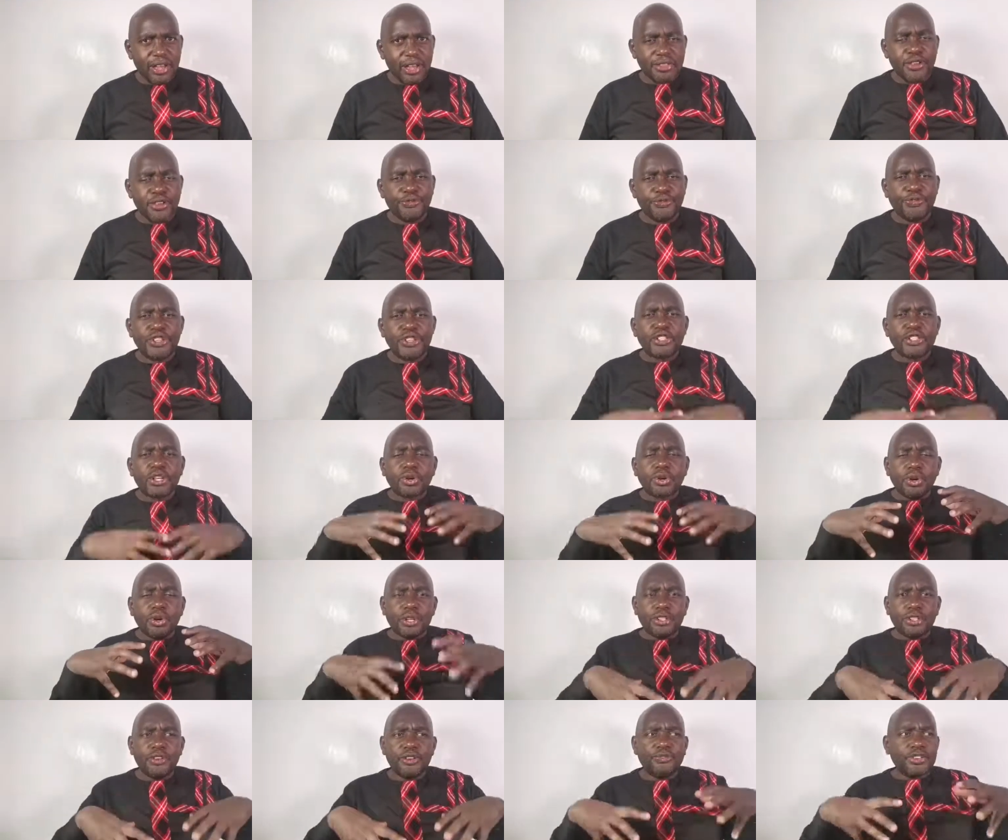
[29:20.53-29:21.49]
The
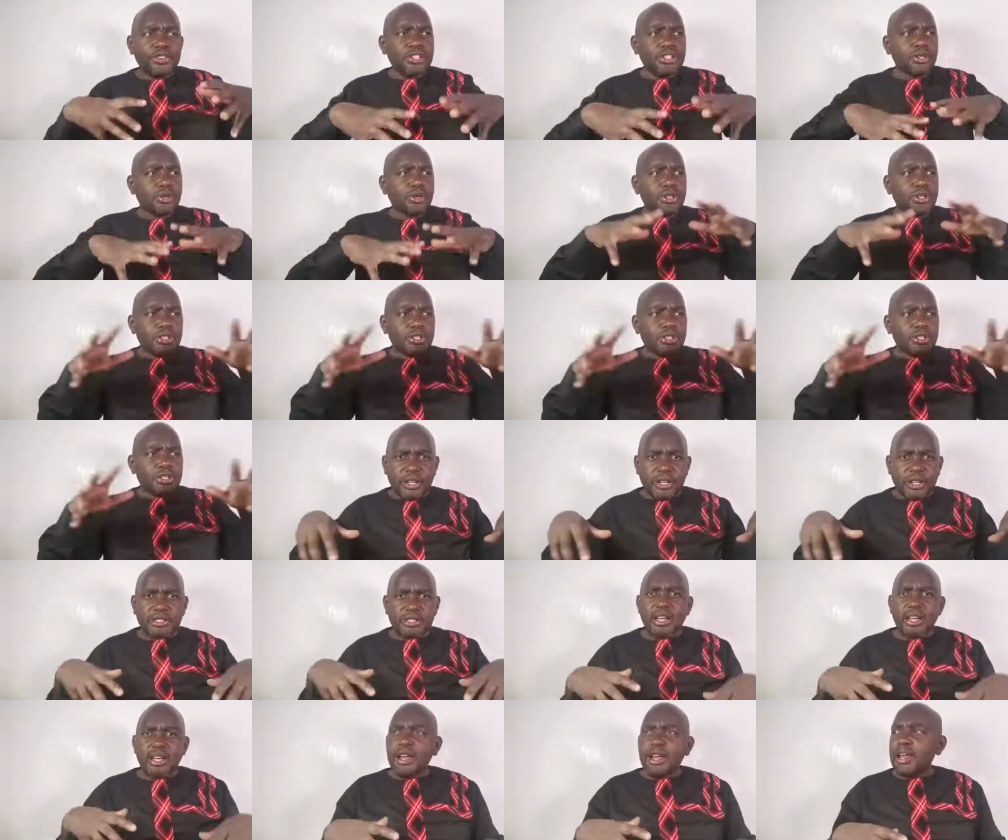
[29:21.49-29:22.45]
physical
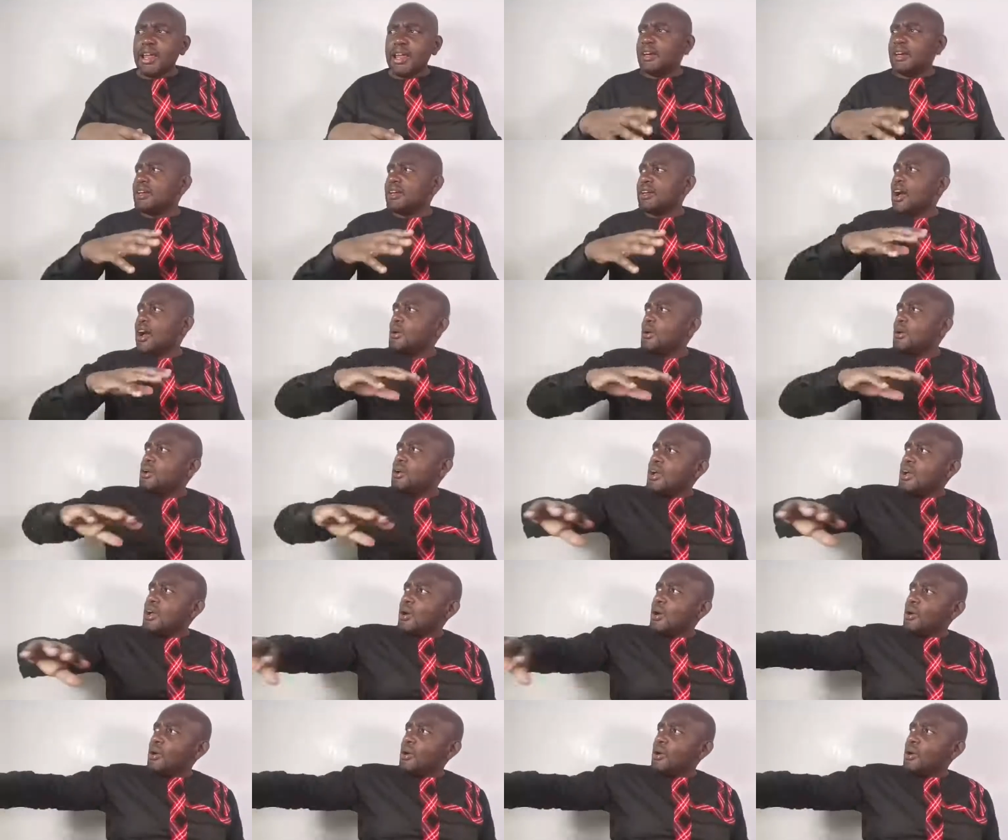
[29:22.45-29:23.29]
space. Like now,